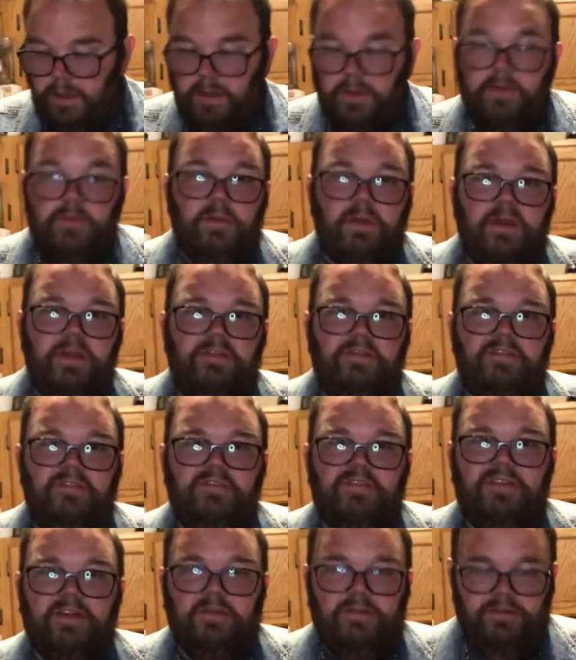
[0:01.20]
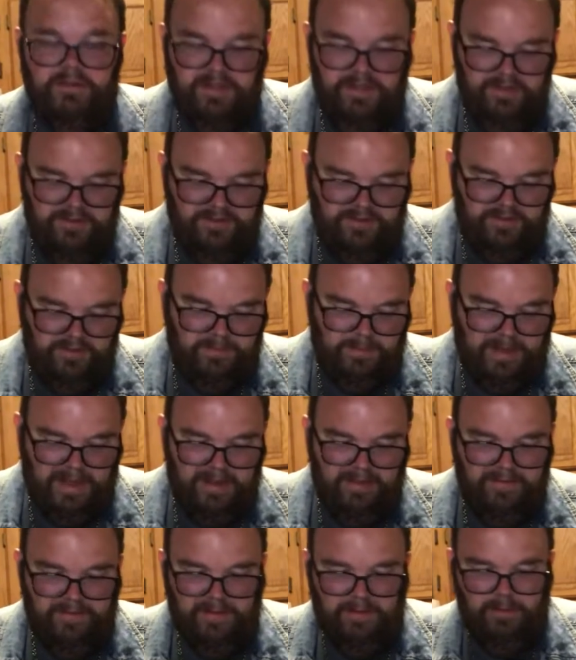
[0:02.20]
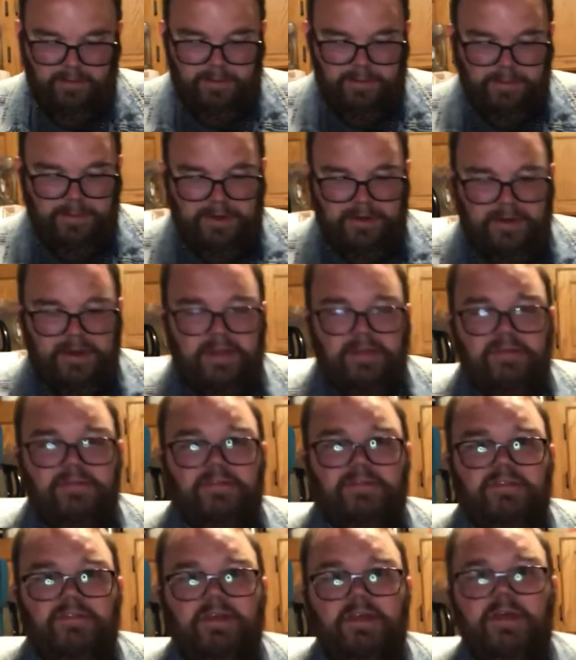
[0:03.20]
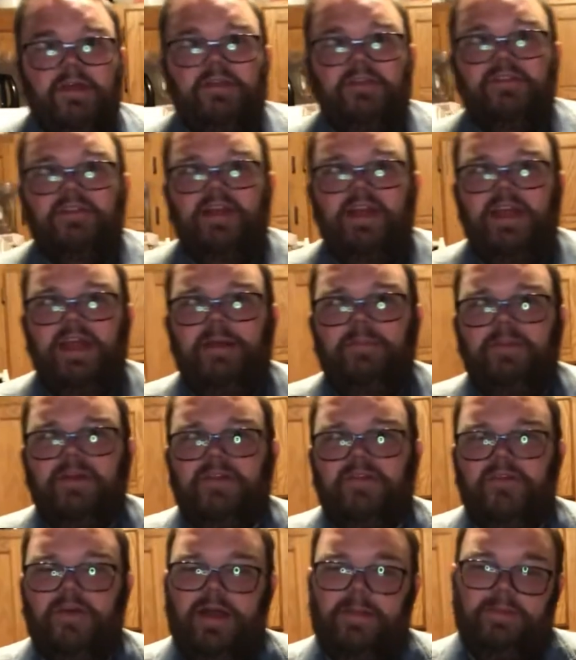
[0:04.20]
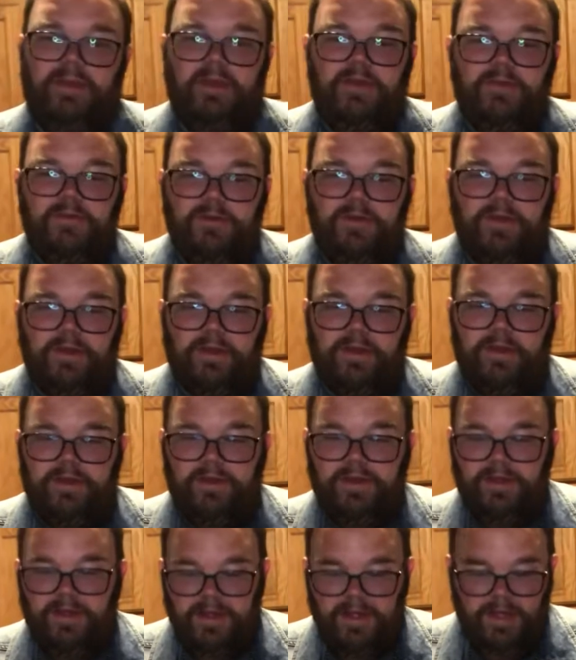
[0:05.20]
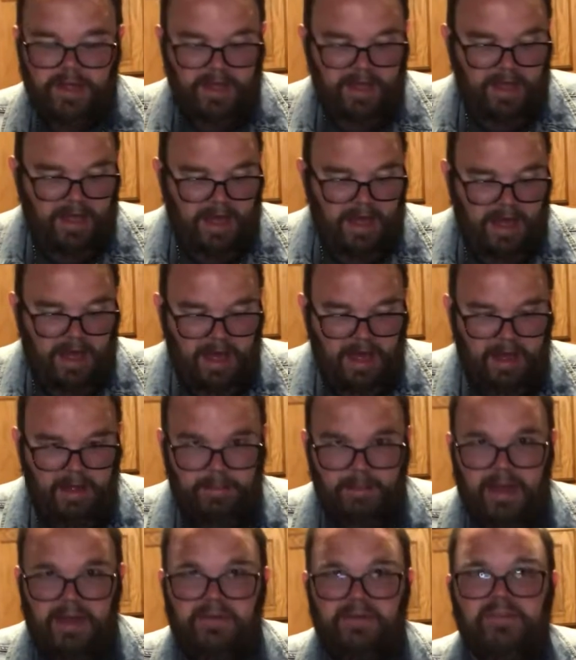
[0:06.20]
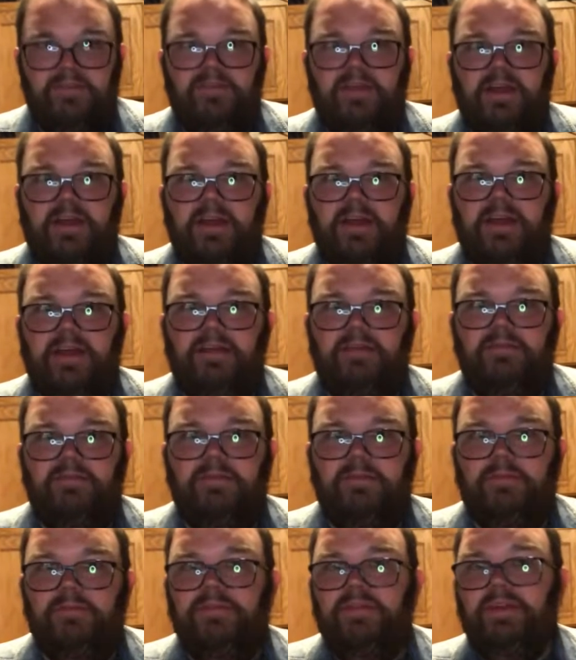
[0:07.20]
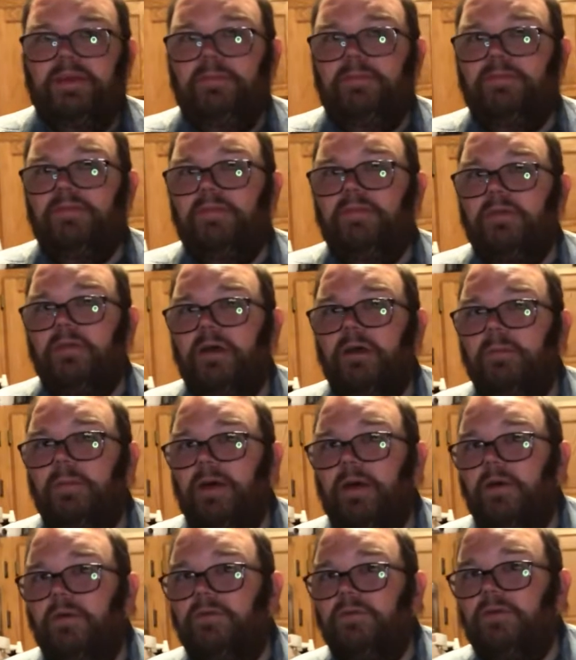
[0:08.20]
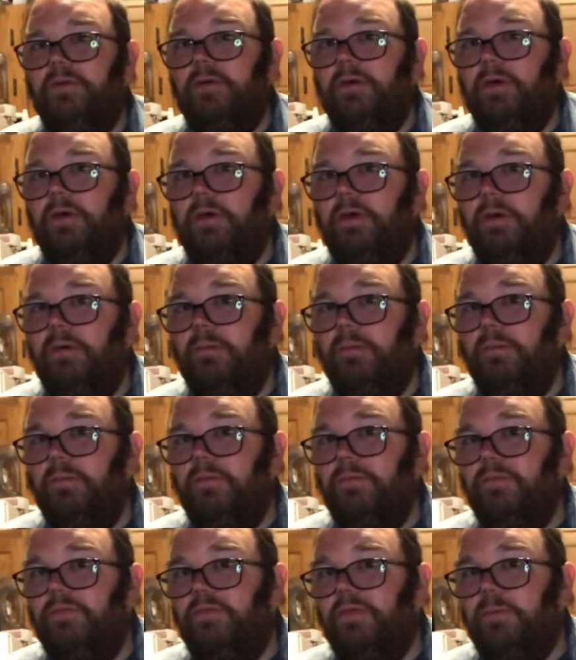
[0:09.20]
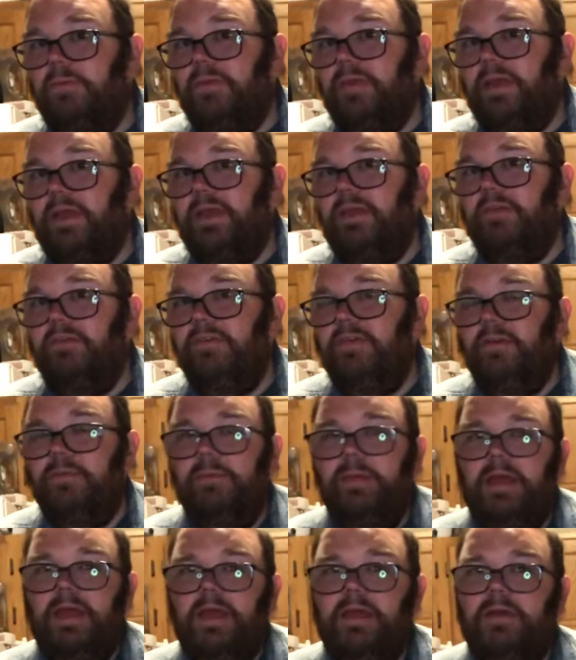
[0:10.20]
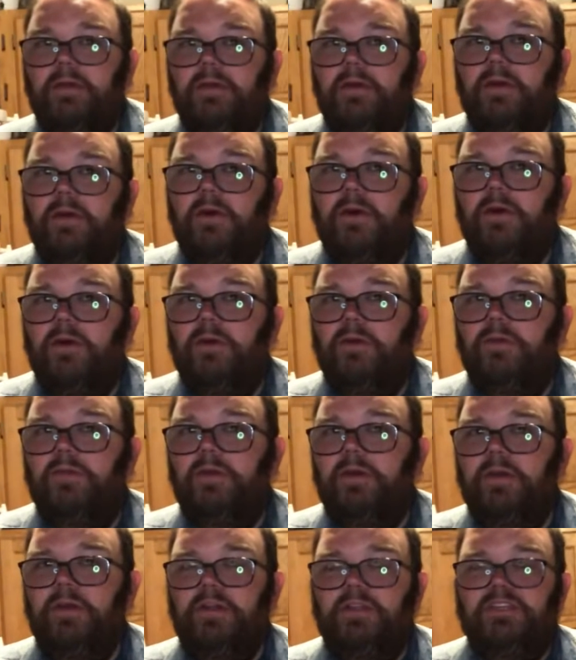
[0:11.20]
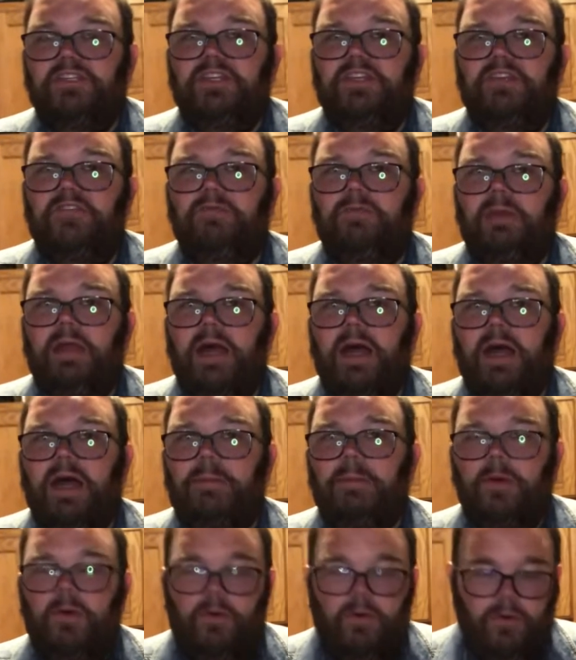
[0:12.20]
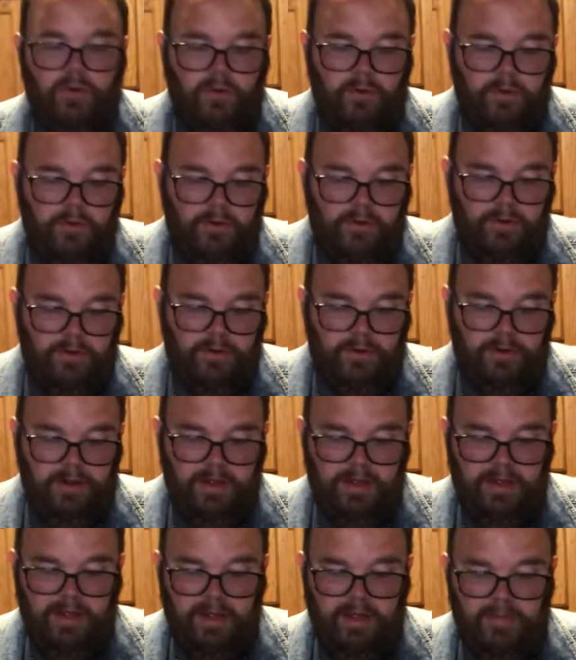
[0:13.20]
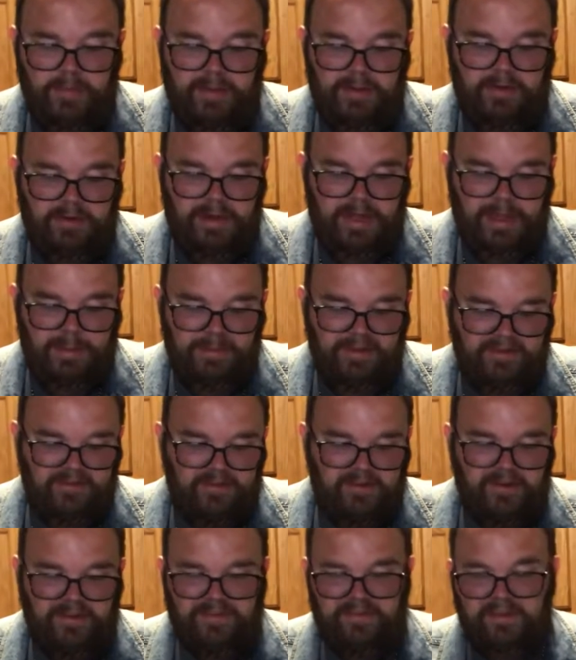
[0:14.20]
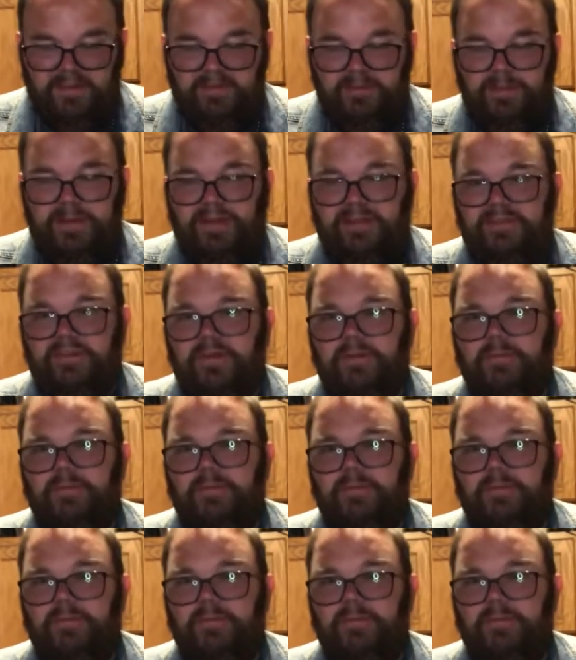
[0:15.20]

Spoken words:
Greetings and salutations, my fellow Americans. Today I'm the crappy cook. I just thought I'd give some tips about something easy to make called cheese blob, or better name is crustless pizza.